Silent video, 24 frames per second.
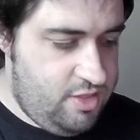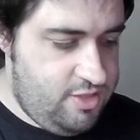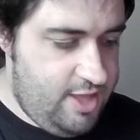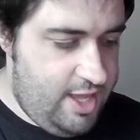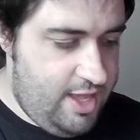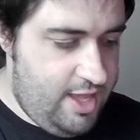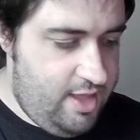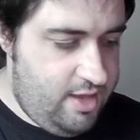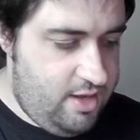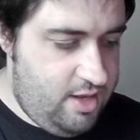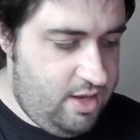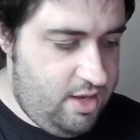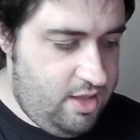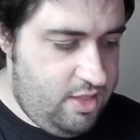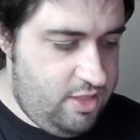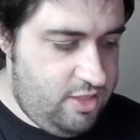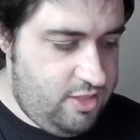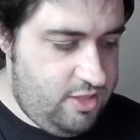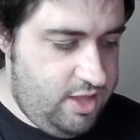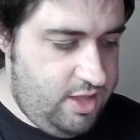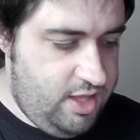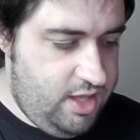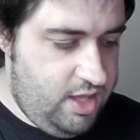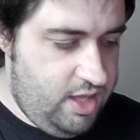then
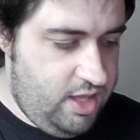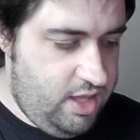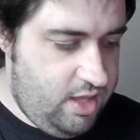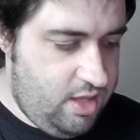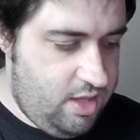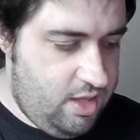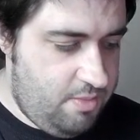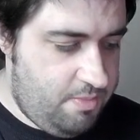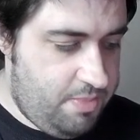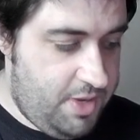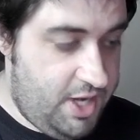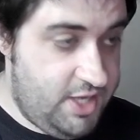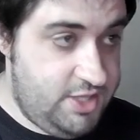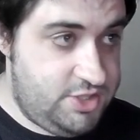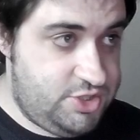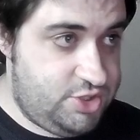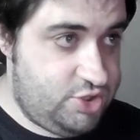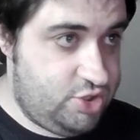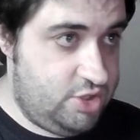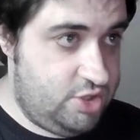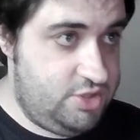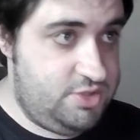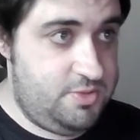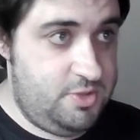the Player's
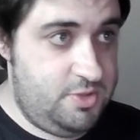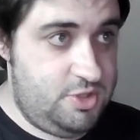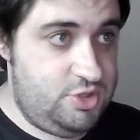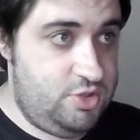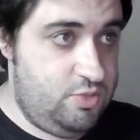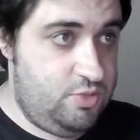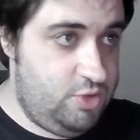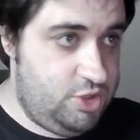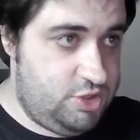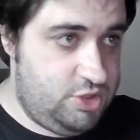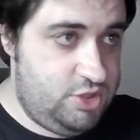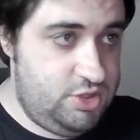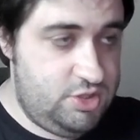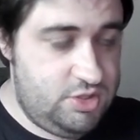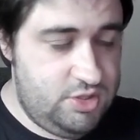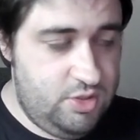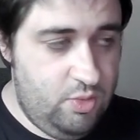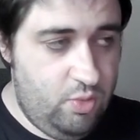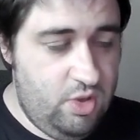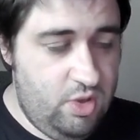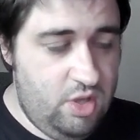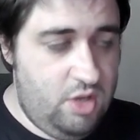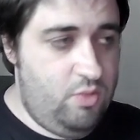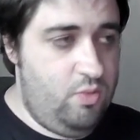Choice version, which is
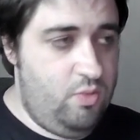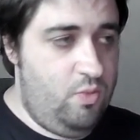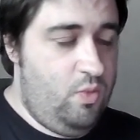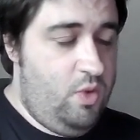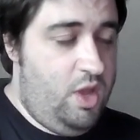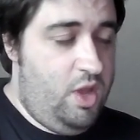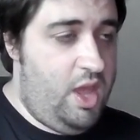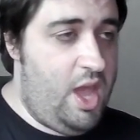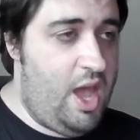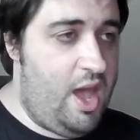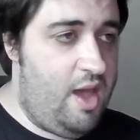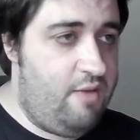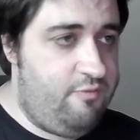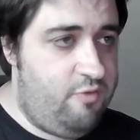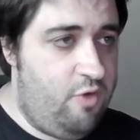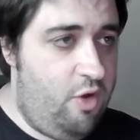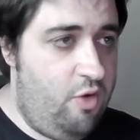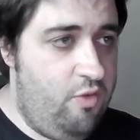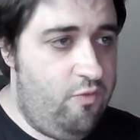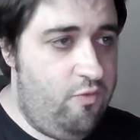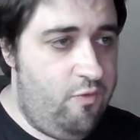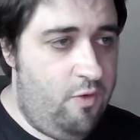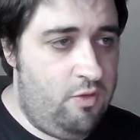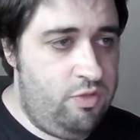the one we have
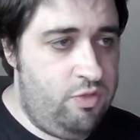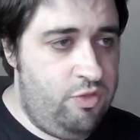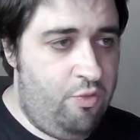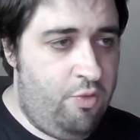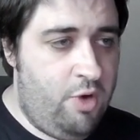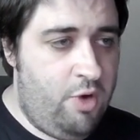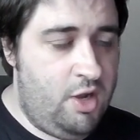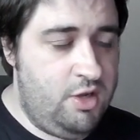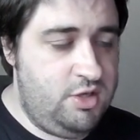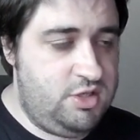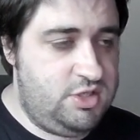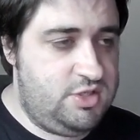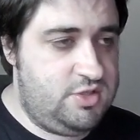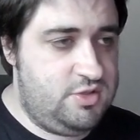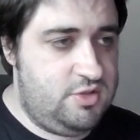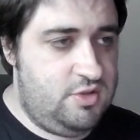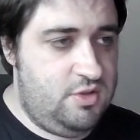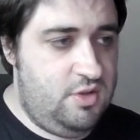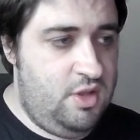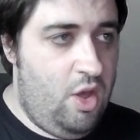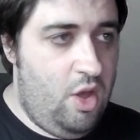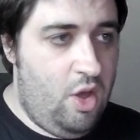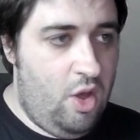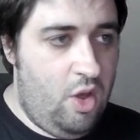over on the right
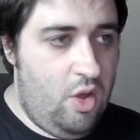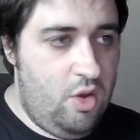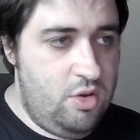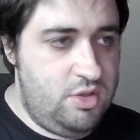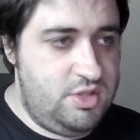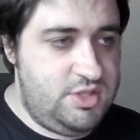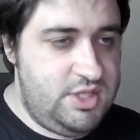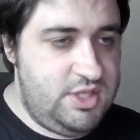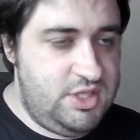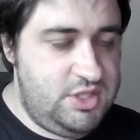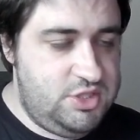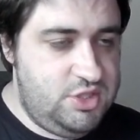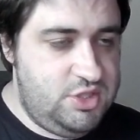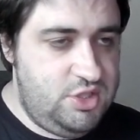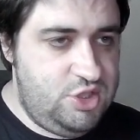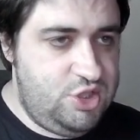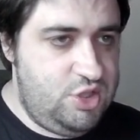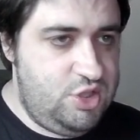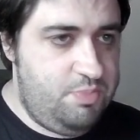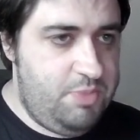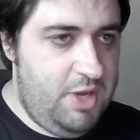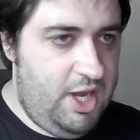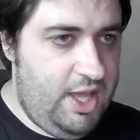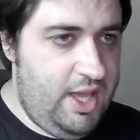on
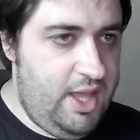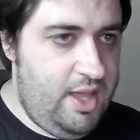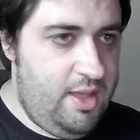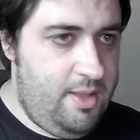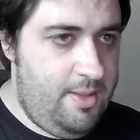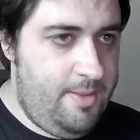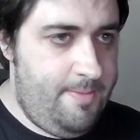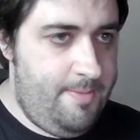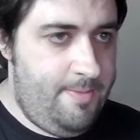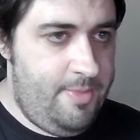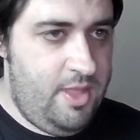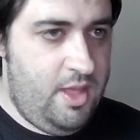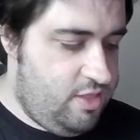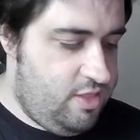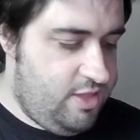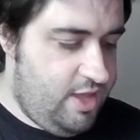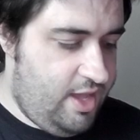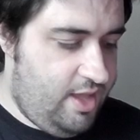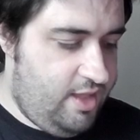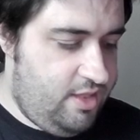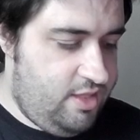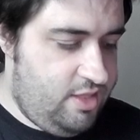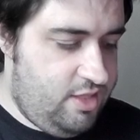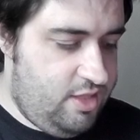TCG Player.
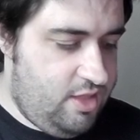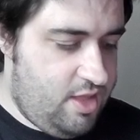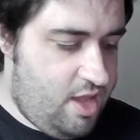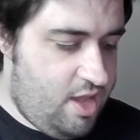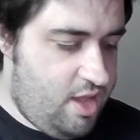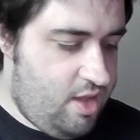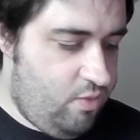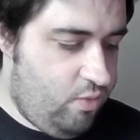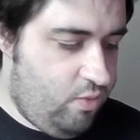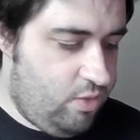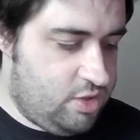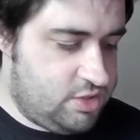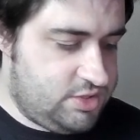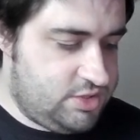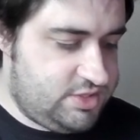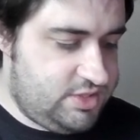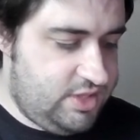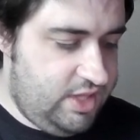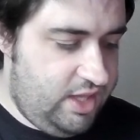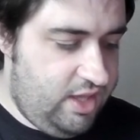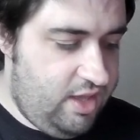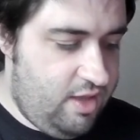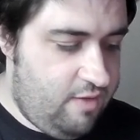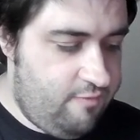Then there was
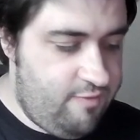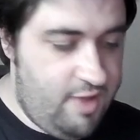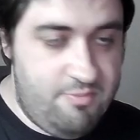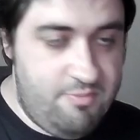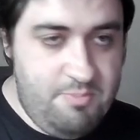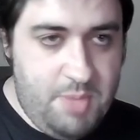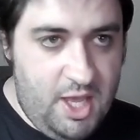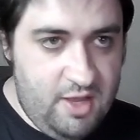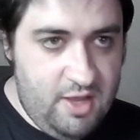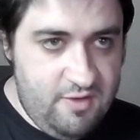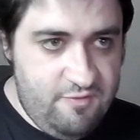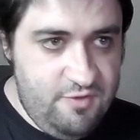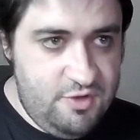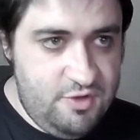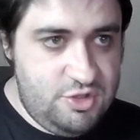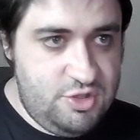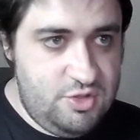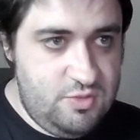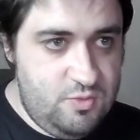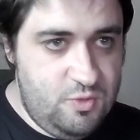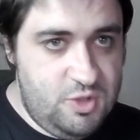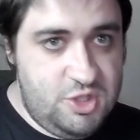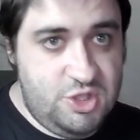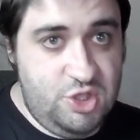the Event Pack
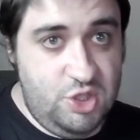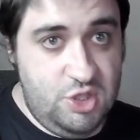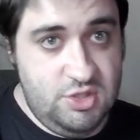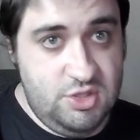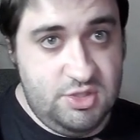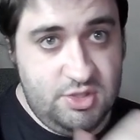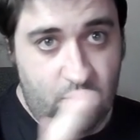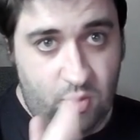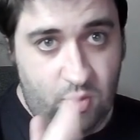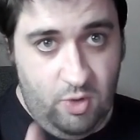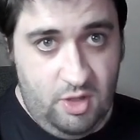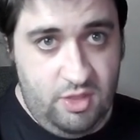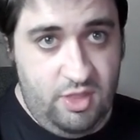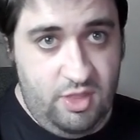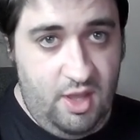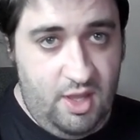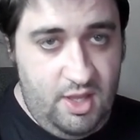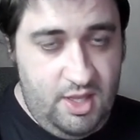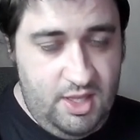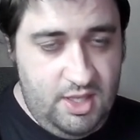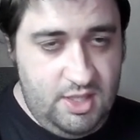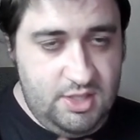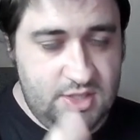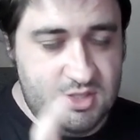version, which is the one
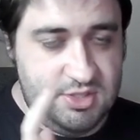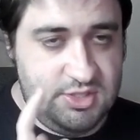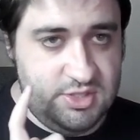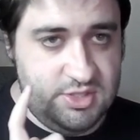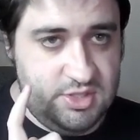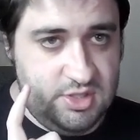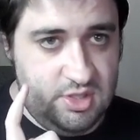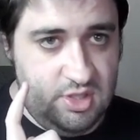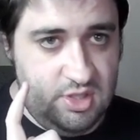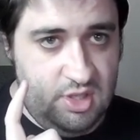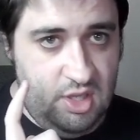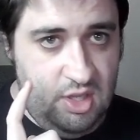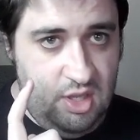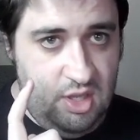that is